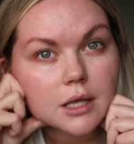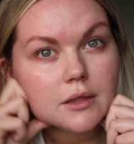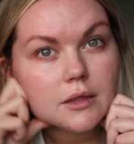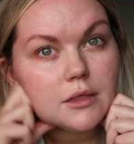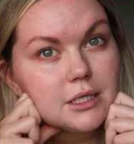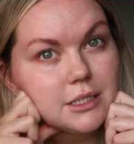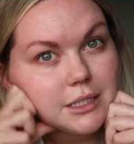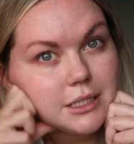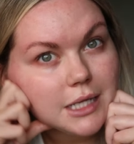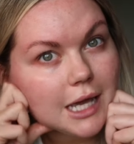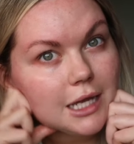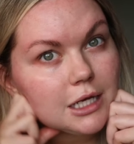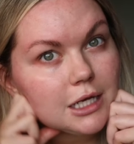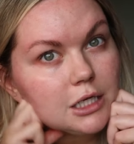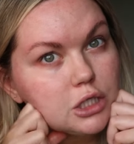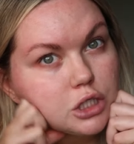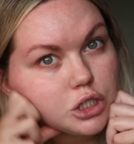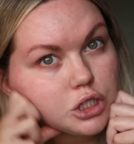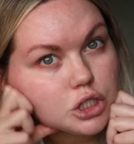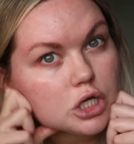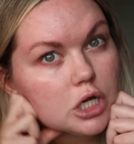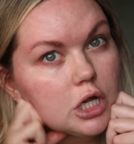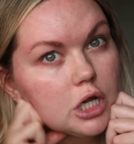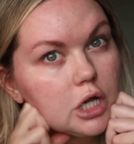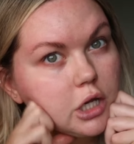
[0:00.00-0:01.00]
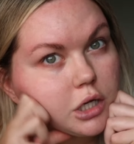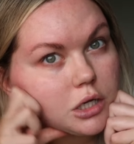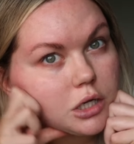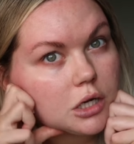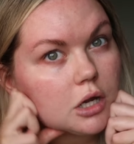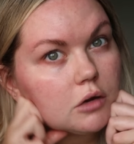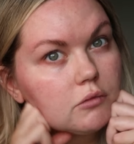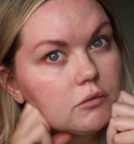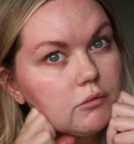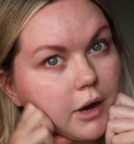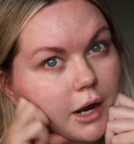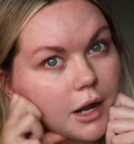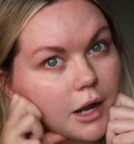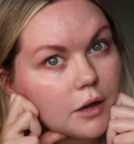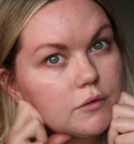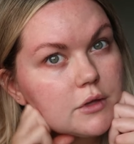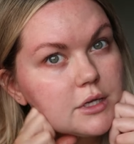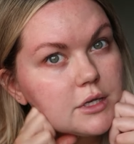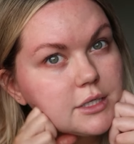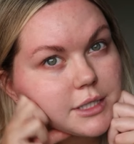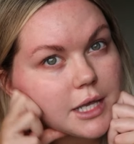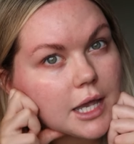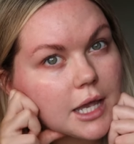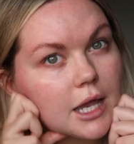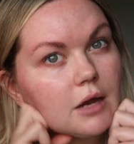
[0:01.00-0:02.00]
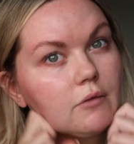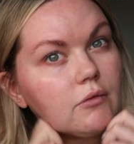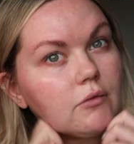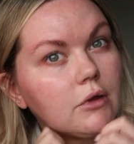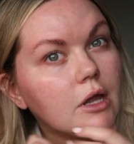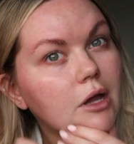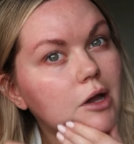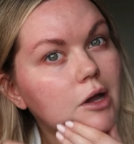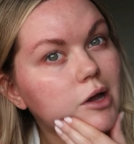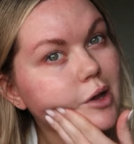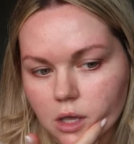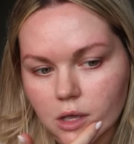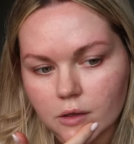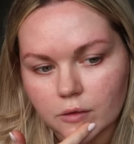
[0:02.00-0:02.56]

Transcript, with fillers: the tension around this area.